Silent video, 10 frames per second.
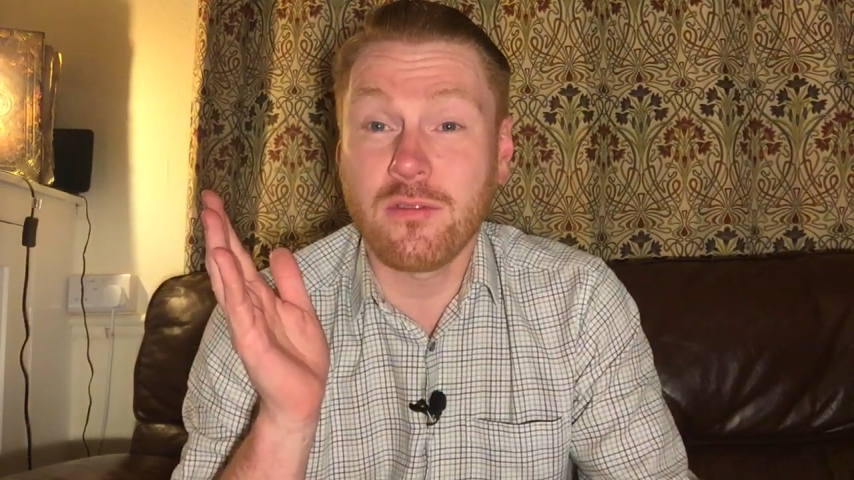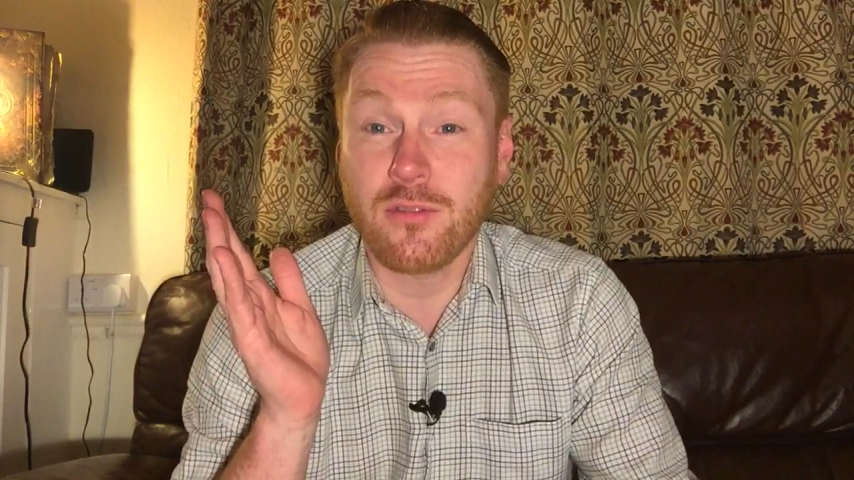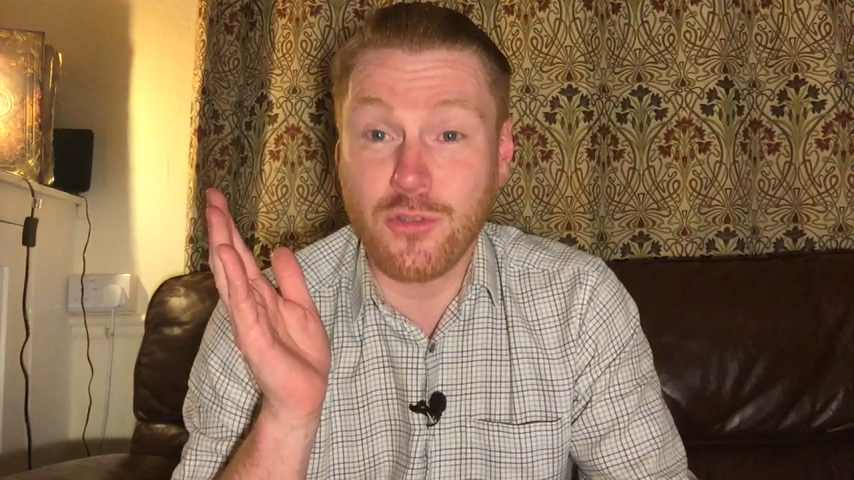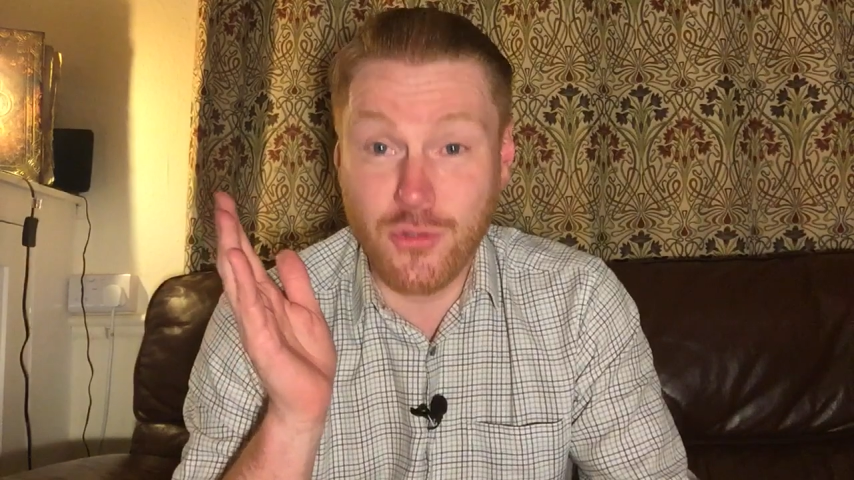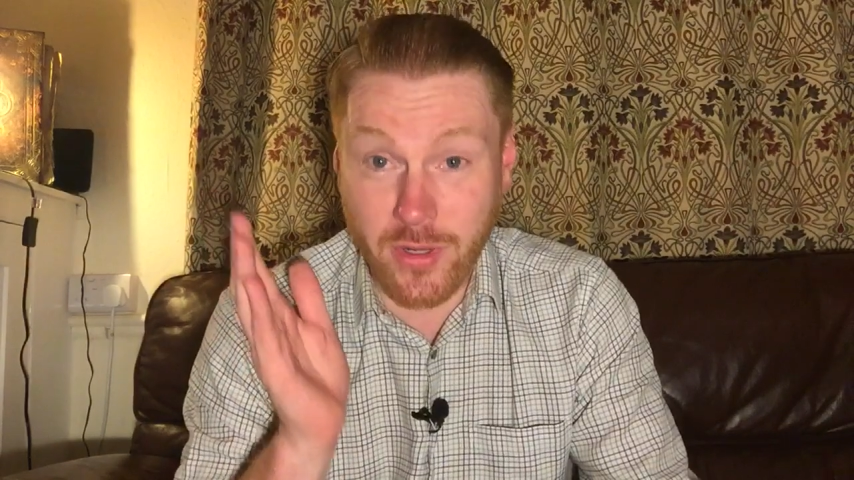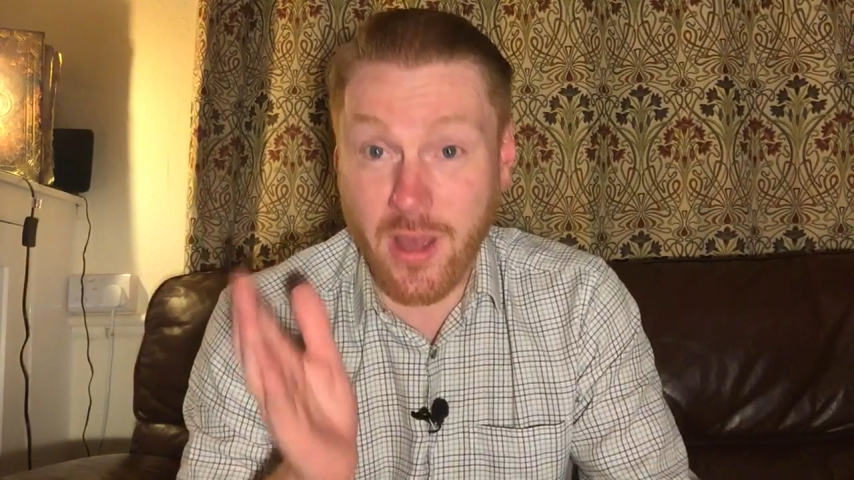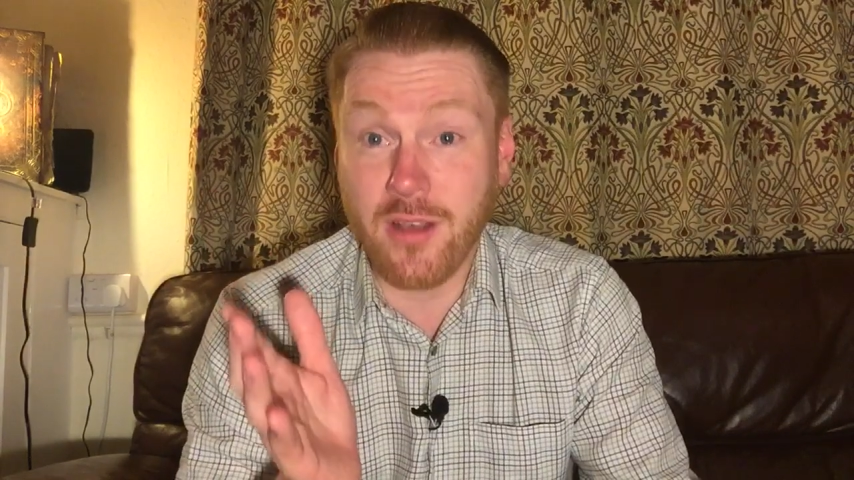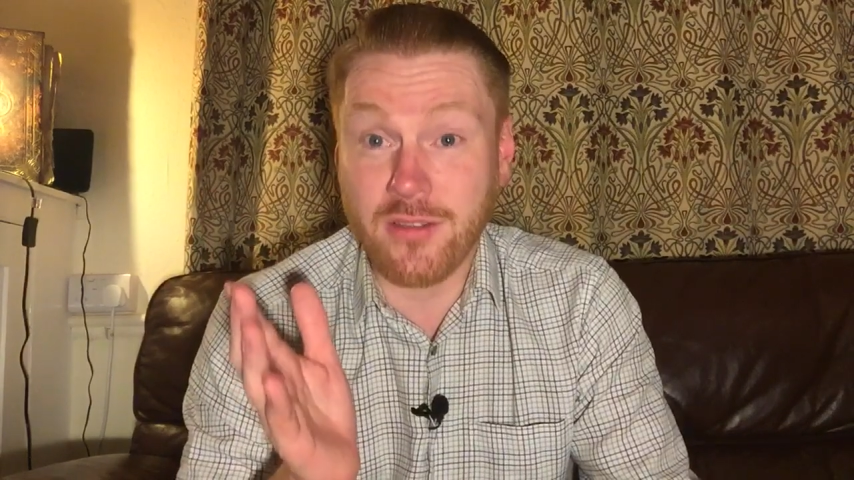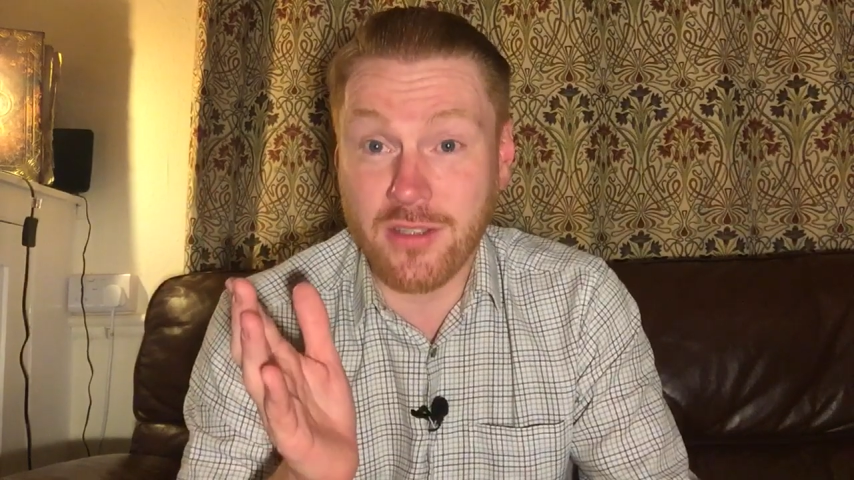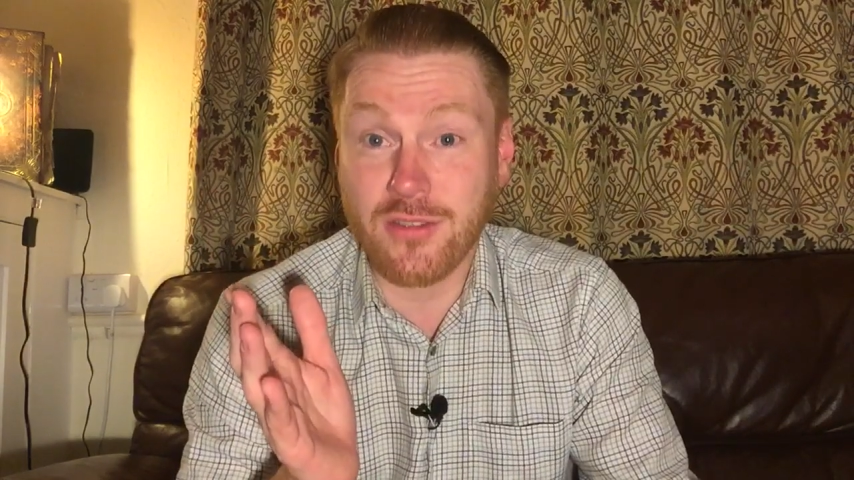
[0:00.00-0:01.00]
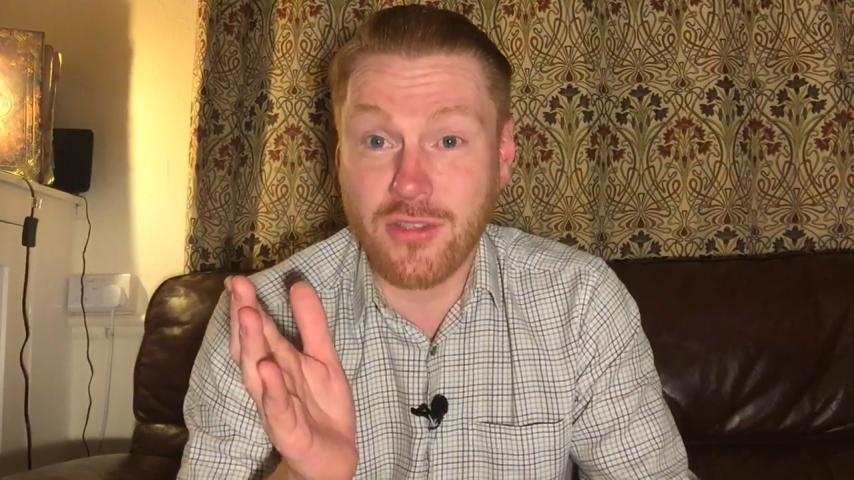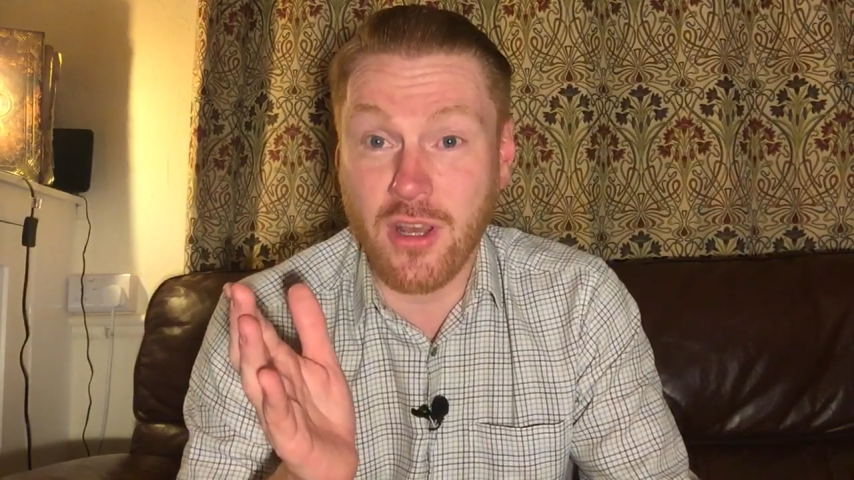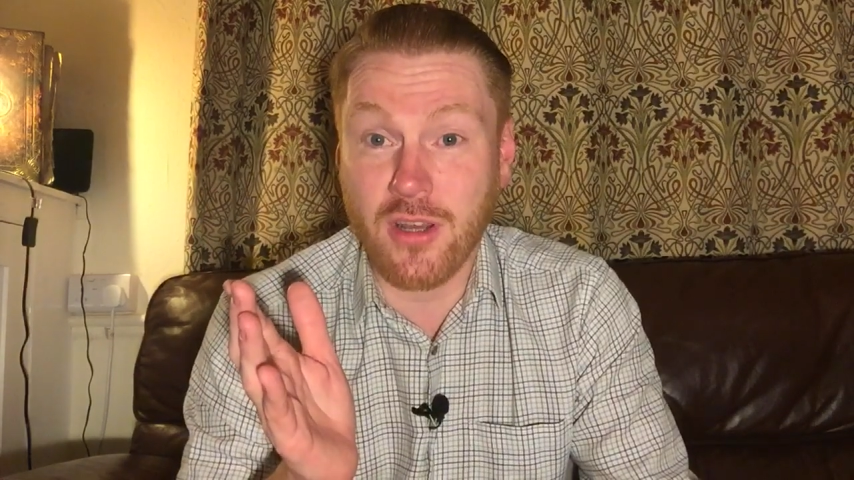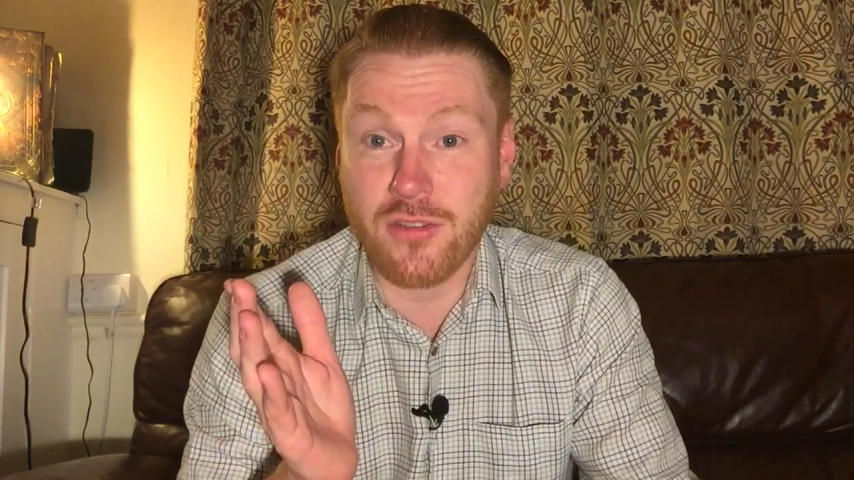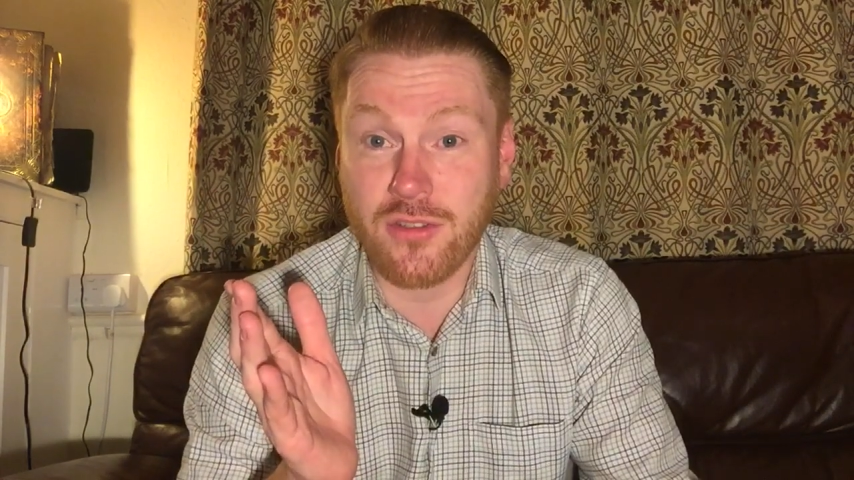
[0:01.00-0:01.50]
to join us as a
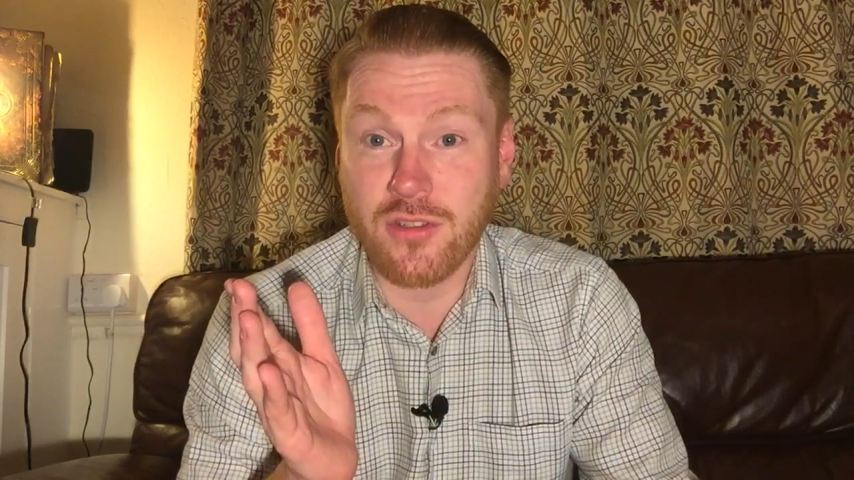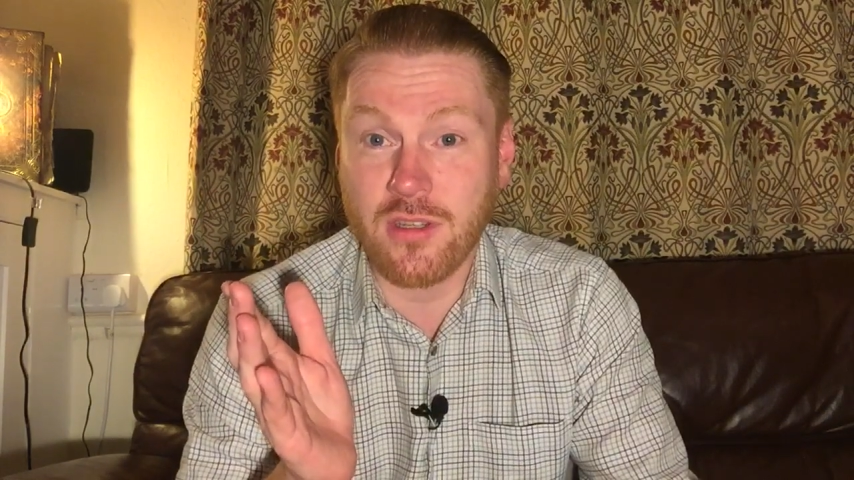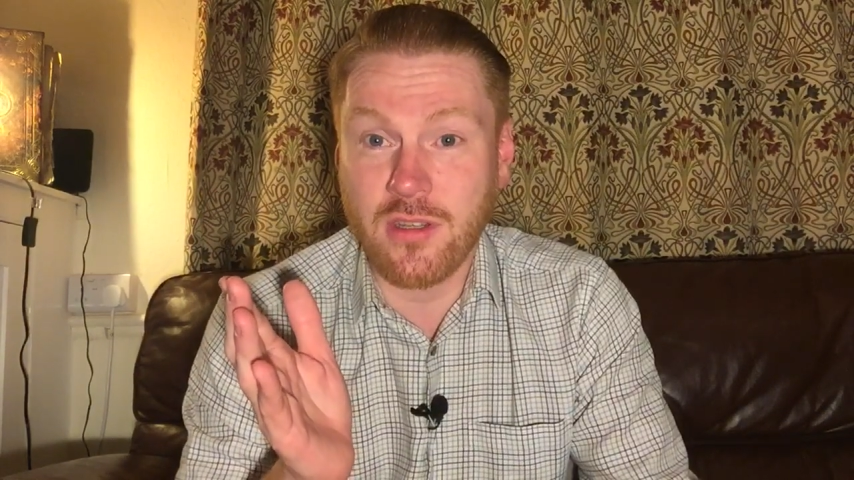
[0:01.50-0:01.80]
church